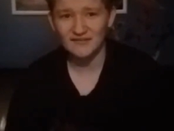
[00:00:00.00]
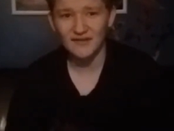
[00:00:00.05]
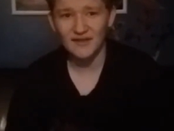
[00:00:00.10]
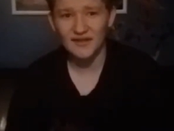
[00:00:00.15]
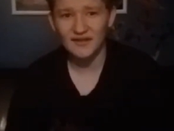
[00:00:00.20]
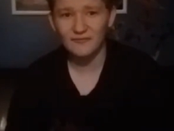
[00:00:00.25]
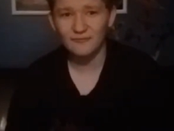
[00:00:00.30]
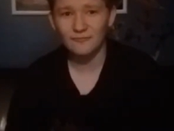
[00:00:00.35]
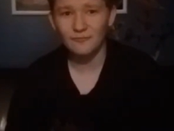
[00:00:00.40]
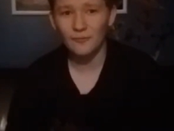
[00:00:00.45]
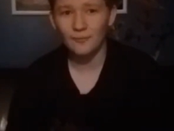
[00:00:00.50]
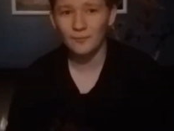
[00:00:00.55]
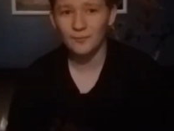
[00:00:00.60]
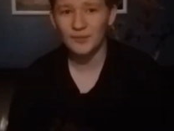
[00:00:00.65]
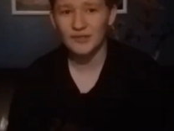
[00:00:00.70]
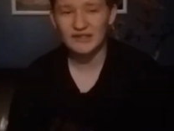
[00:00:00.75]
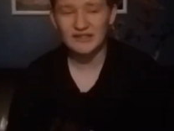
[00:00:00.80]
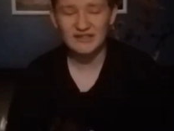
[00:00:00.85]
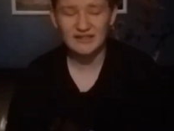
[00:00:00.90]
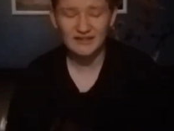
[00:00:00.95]
Like, from
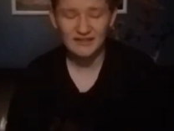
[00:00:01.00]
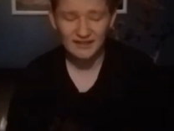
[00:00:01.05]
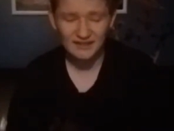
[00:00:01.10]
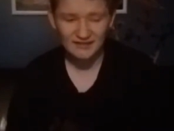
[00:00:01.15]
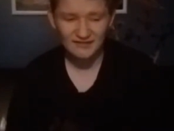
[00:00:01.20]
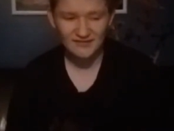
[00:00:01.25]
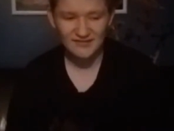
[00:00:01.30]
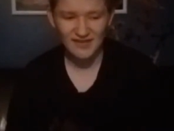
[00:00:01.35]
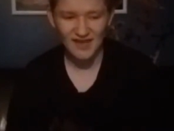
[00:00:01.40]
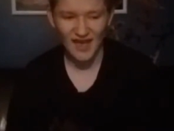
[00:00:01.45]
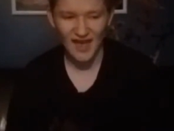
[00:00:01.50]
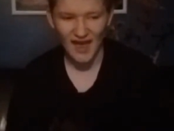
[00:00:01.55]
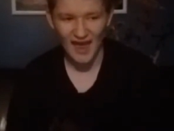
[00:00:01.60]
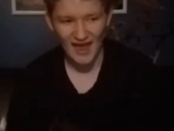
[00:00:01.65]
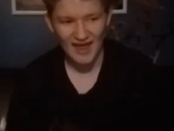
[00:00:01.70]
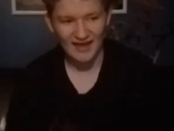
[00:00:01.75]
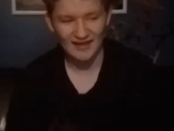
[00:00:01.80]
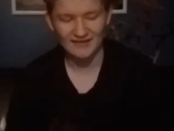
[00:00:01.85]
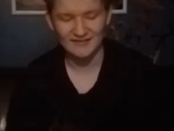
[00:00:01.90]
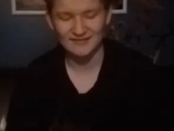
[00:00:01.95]
beginning to
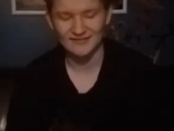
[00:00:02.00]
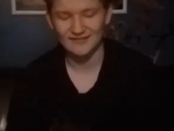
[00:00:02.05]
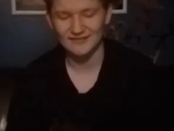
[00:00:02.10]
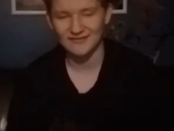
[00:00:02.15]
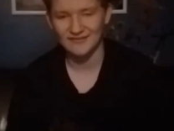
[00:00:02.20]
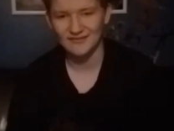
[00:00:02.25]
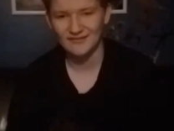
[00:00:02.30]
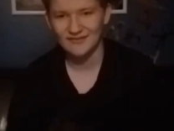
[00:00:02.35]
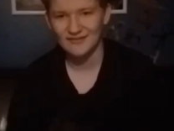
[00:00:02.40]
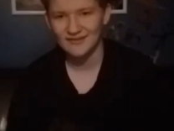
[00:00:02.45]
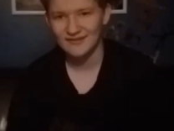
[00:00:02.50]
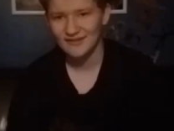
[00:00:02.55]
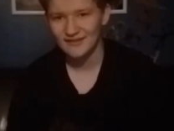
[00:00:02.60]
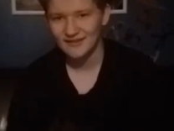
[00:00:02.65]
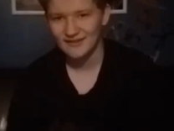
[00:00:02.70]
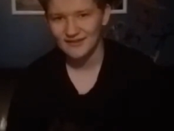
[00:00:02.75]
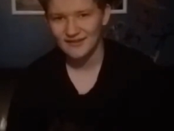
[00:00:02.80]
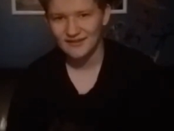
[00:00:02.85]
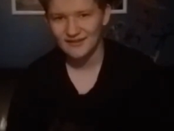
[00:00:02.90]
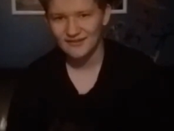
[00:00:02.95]
end,
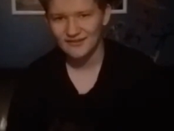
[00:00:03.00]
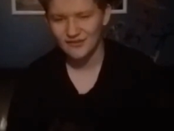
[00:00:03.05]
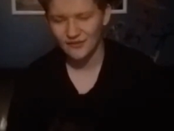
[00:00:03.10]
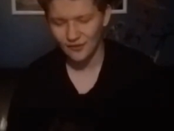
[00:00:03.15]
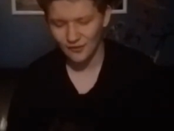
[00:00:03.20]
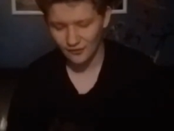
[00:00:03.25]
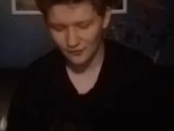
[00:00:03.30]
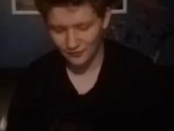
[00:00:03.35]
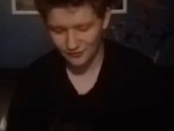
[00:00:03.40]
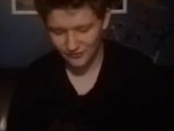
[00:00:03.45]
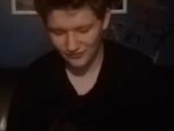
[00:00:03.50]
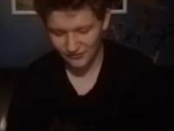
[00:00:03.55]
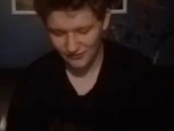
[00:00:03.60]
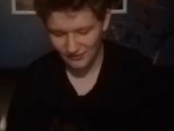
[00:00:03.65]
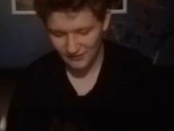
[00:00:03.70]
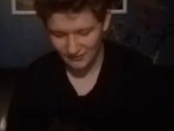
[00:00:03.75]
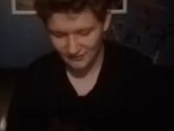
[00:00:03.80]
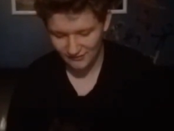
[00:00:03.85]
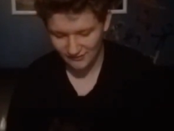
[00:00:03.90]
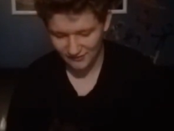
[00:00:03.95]
there are
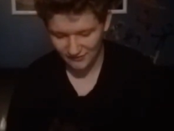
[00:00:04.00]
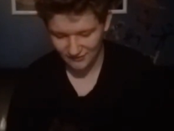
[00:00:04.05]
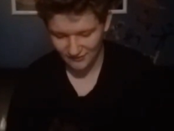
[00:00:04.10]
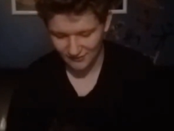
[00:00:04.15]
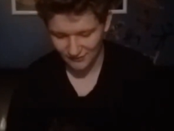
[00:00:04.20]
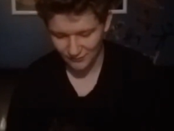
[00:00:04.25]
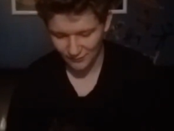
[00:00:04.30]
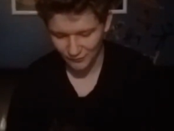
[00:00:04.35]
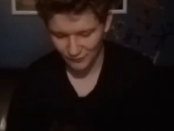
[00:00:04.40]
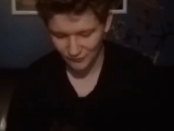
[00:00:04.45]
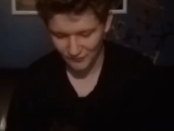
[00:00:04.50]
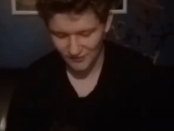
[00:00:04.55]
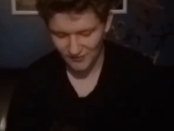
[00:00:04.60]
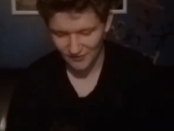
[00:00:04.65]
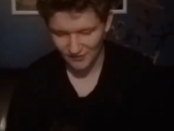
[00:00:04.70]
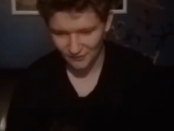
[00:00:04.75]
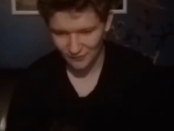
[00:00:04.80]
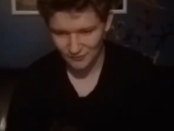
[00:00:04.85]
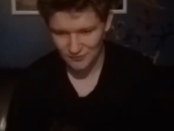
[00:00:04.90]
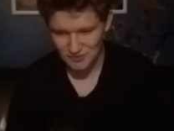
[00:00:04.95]
scenes in this movie
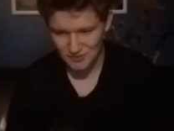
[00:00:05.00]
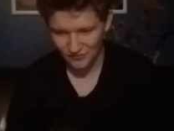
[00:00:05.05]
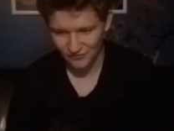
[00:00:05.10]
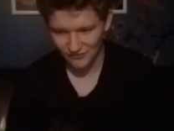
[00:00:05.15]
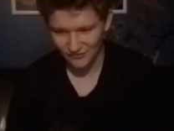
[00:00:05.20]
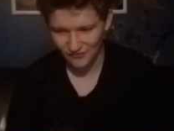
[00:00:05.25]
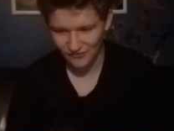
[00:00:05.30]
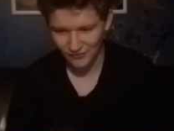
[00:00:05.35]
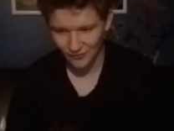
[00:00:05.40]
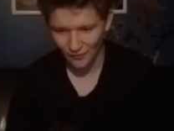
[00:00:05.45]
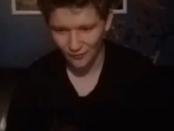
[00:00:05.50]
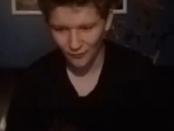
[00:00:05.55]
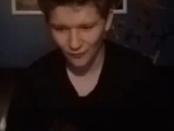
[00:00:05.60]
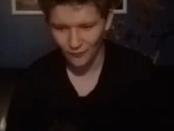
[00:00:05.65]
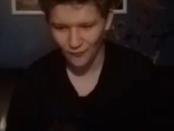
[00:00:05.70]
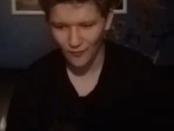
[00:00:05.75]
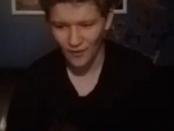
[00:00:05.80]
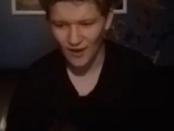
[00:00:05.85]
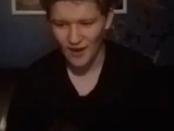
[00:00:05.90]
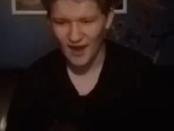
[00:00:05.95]
that are just
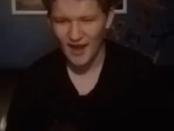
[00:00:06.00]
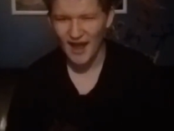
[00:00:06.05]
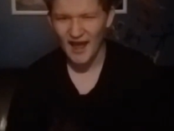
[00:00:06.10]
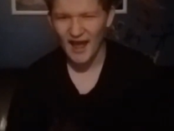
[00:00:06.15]
so,